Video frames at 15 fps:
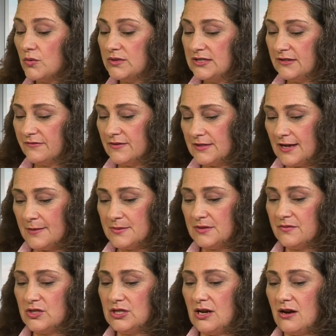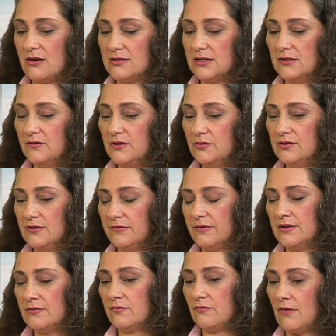different types of shares give you
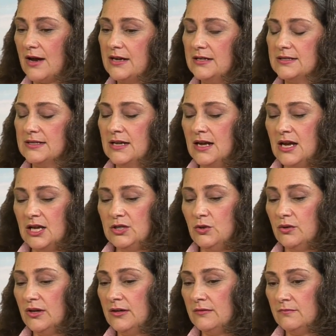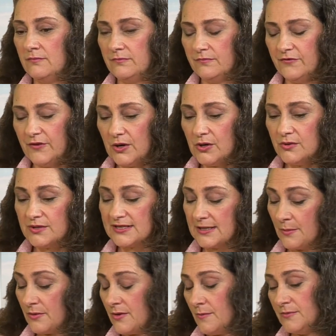different rights. You can vote.
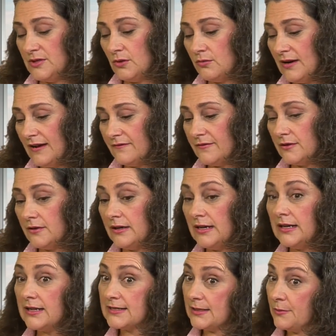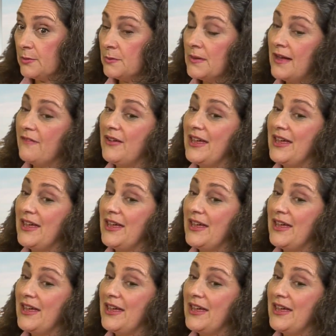Some of them don't have voting. Some of them have